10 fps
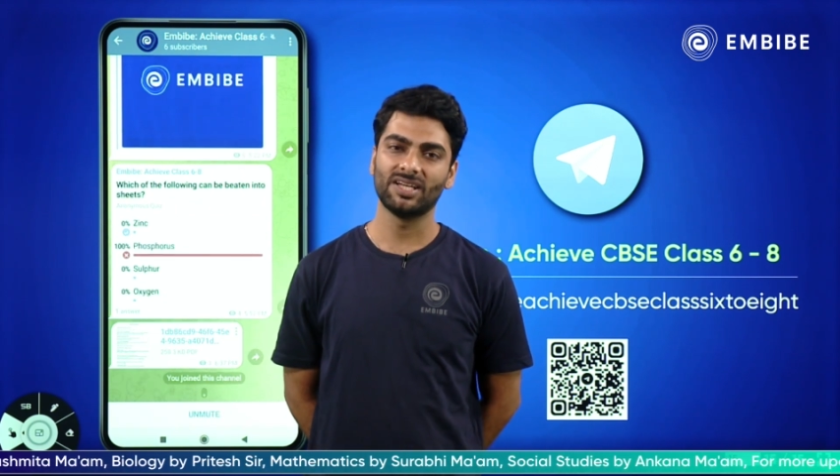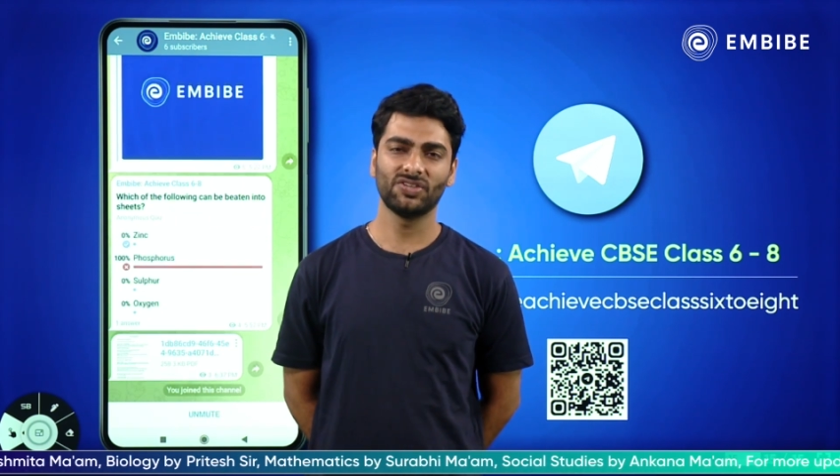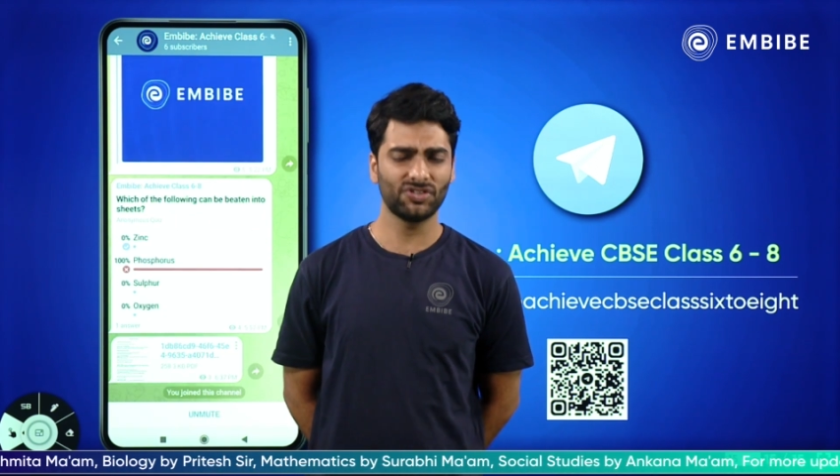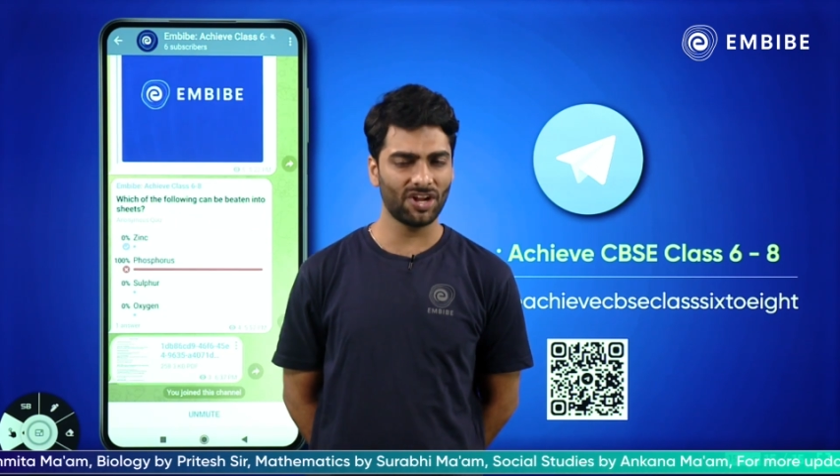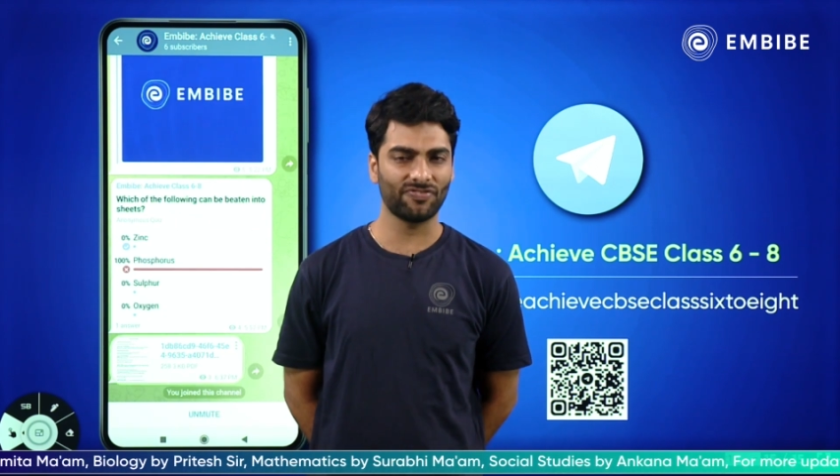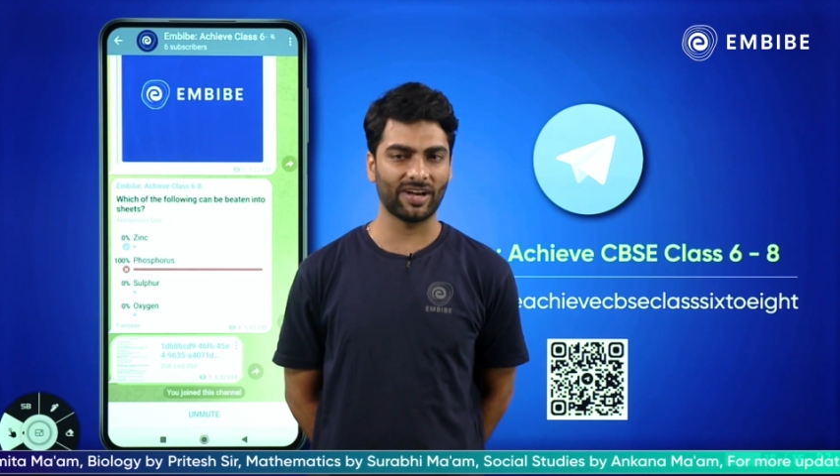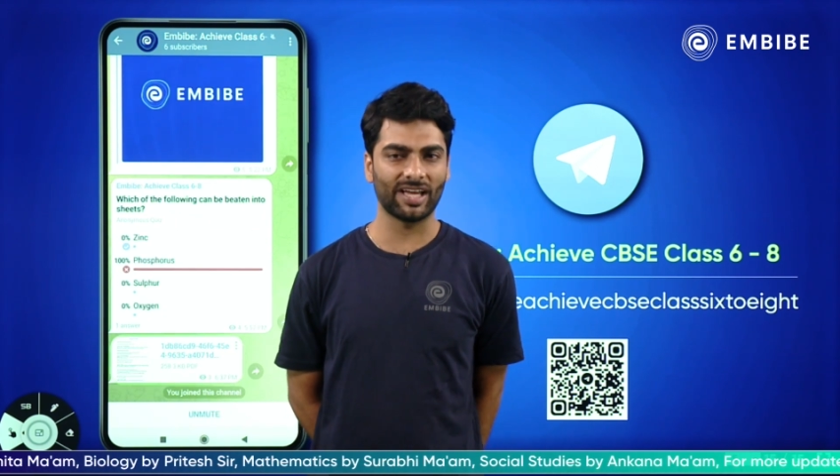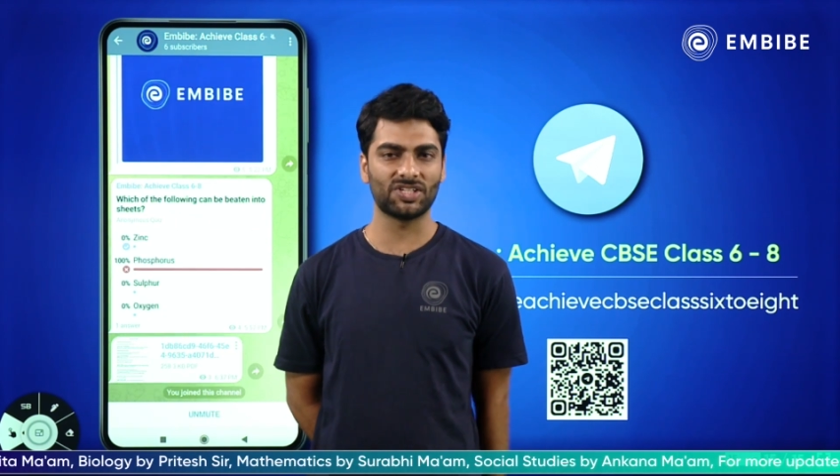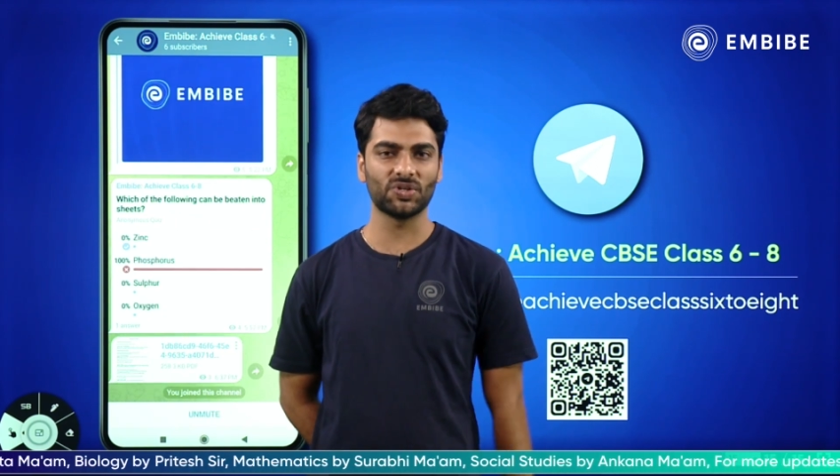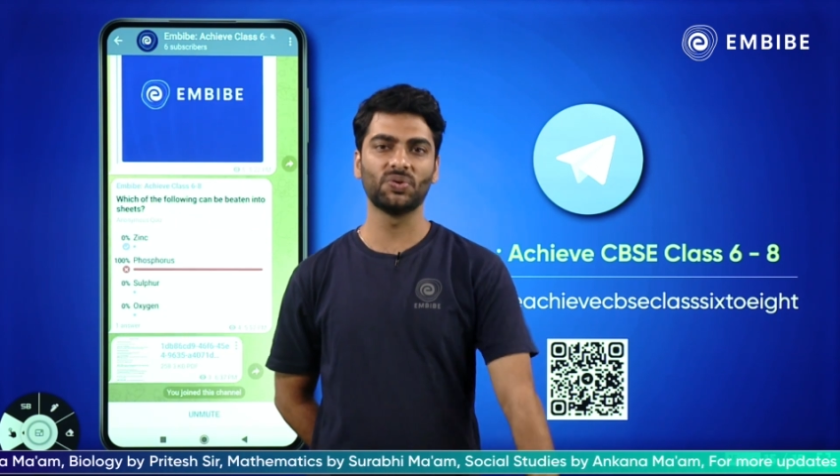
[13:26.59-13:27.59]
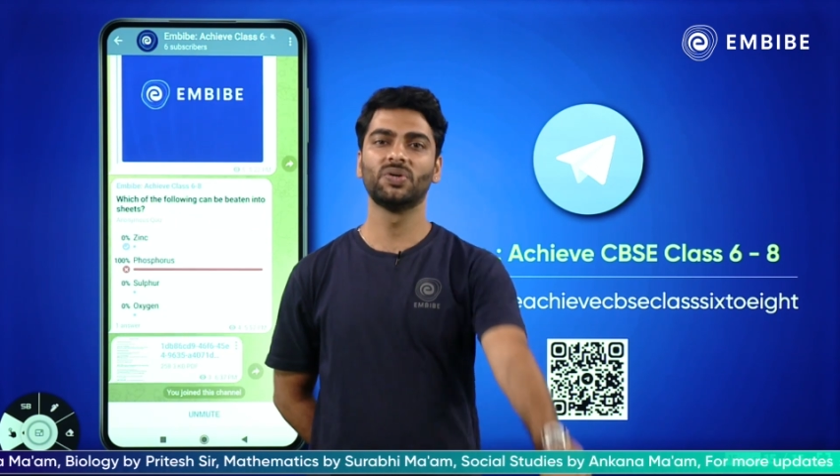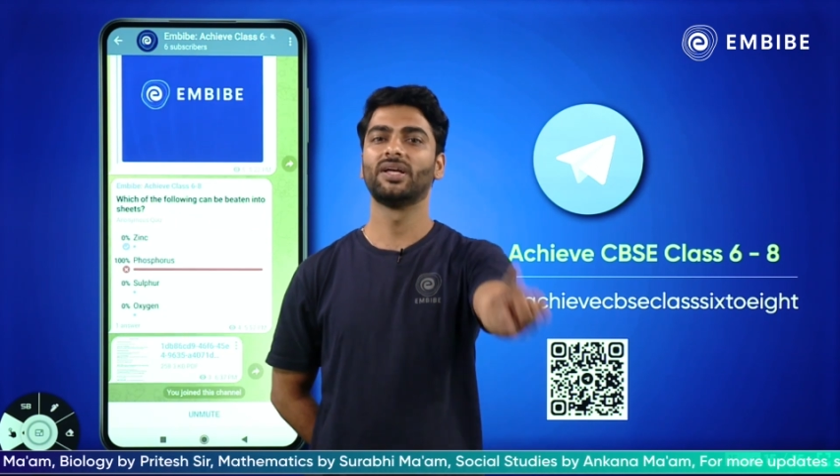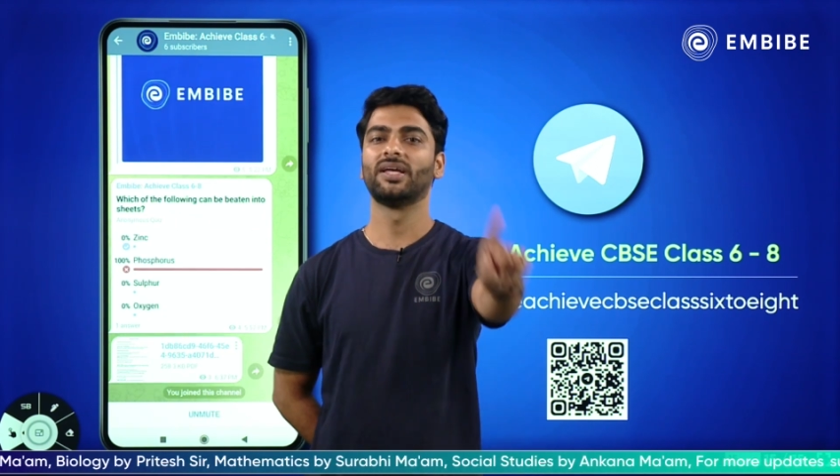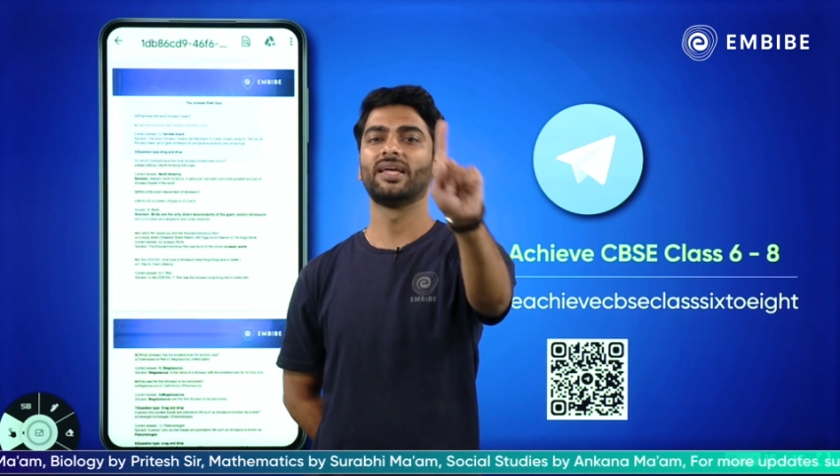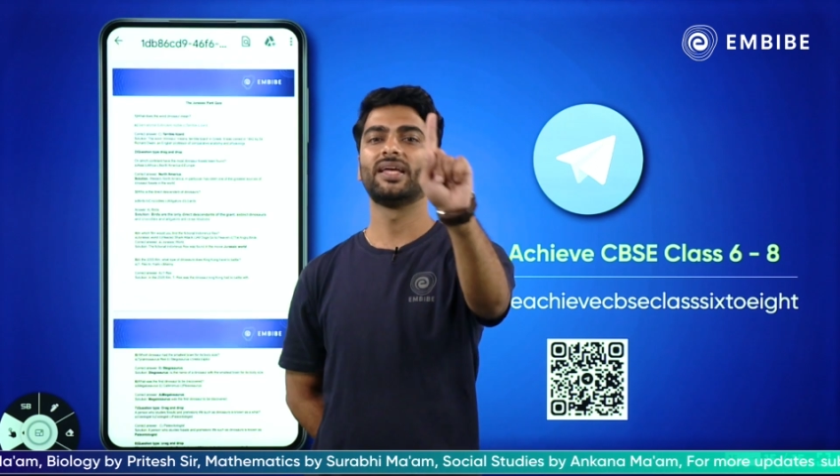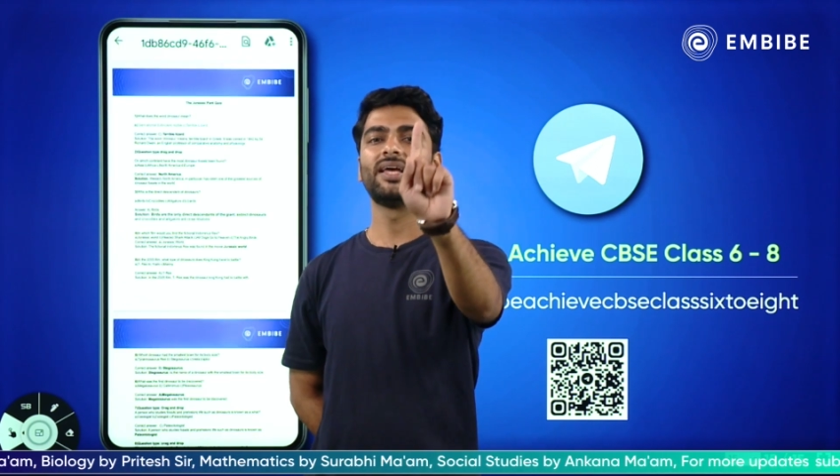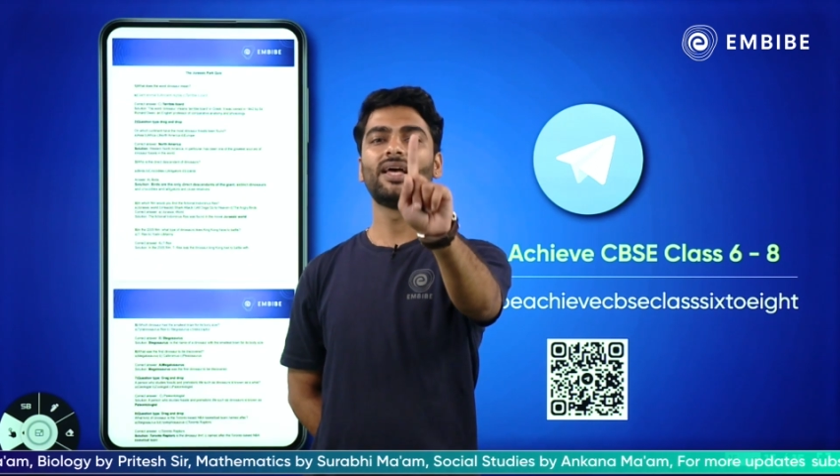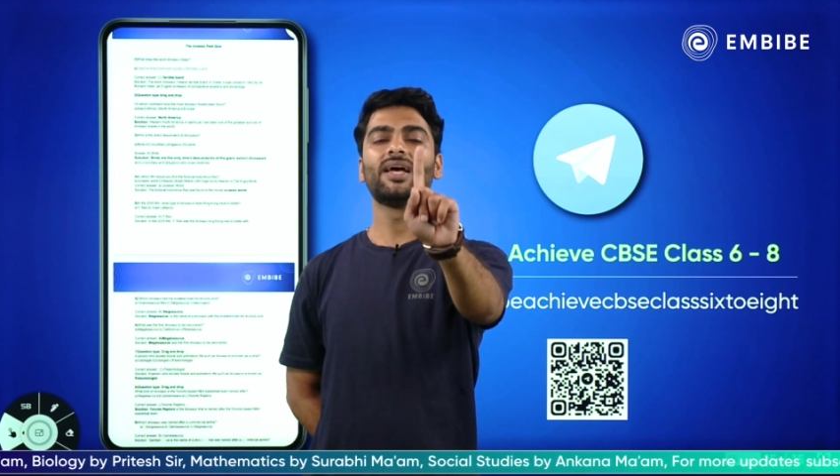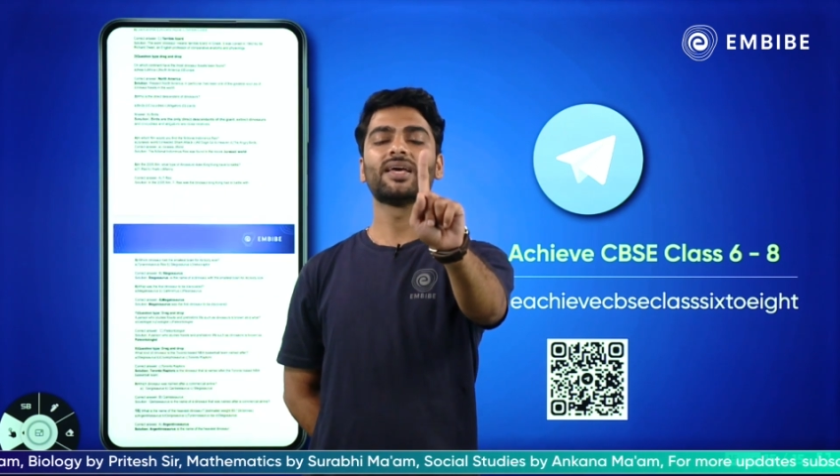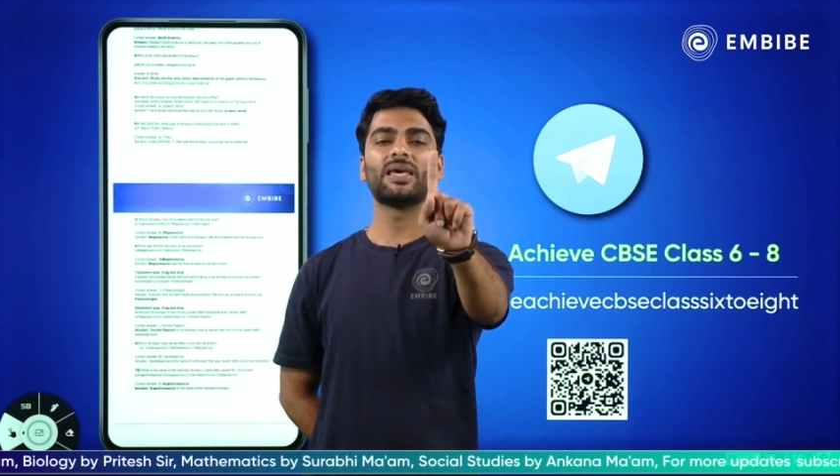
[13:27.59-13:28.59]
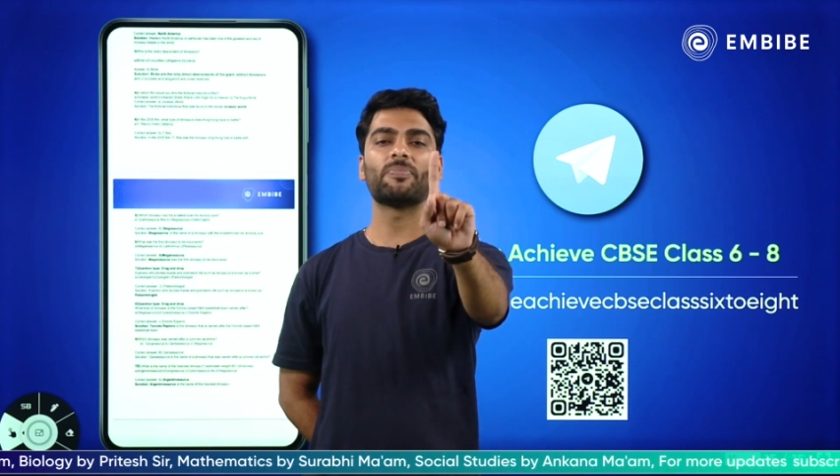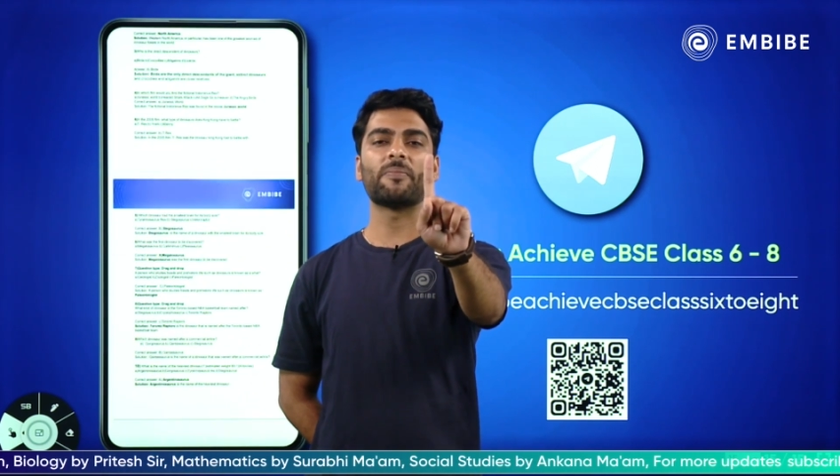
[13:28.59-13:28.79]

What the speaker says: Do not forget to keep